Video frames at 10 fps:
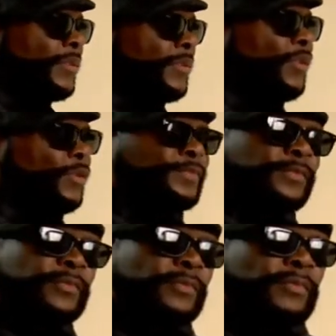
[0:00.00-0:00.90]
So
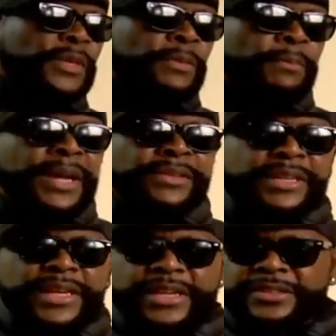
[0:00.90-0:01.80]
my
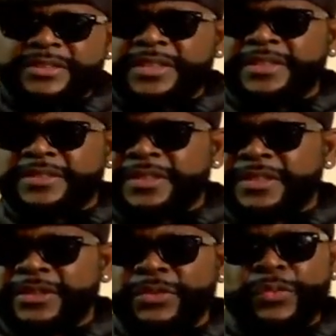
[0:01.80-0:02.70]
thing is this:
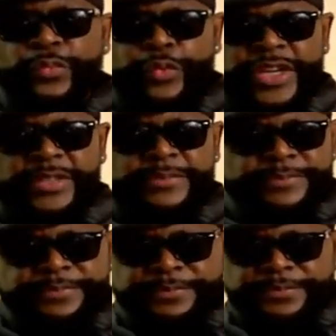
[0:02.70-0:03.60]
when
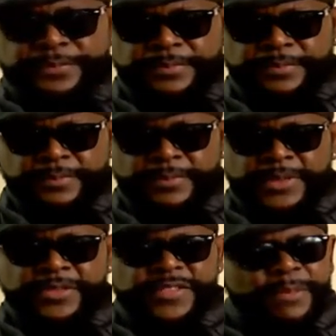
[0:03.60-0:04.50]

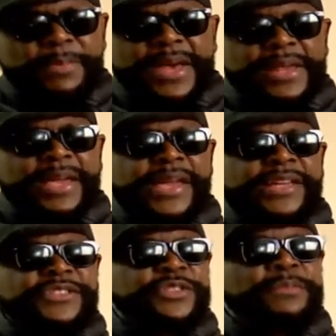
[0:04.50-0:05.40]
somebody
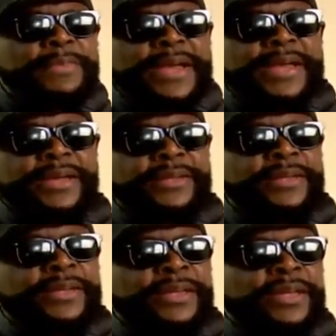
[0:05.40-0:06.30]
has your mind
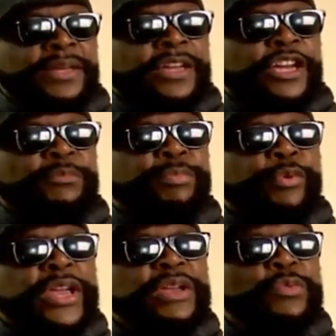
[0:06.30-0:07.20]
and
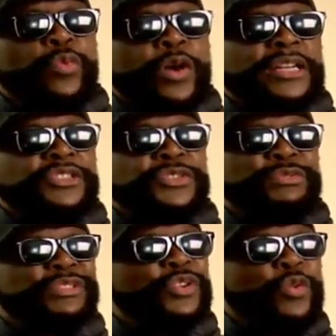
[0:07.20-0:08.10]
brainwash
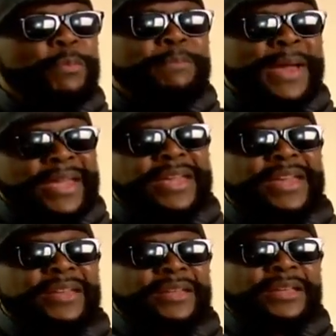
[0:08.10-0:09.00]
you so
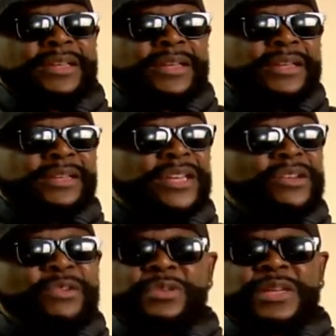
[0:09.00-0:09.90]
bad, they
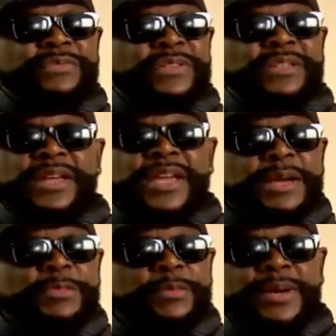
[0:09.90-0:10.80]
don't give a
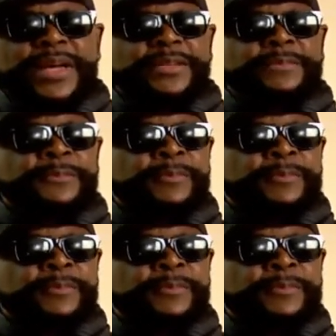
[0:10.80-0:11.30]
damn about